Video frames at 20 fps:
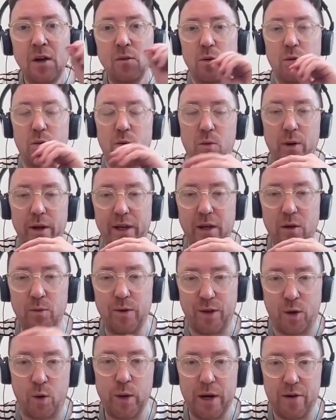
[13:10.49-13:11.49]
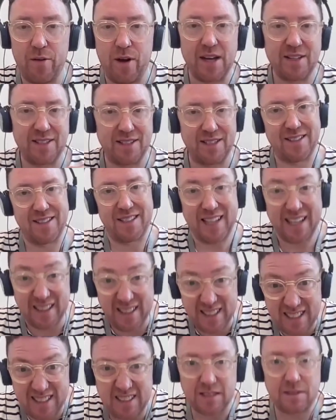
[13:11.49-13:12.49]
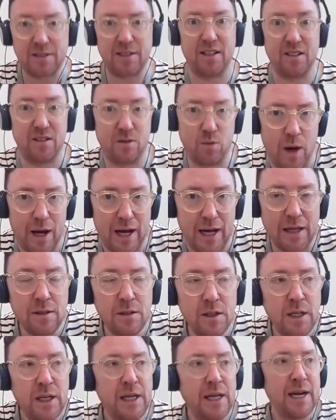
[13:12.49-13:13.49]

We were working with queer artists in the city as well.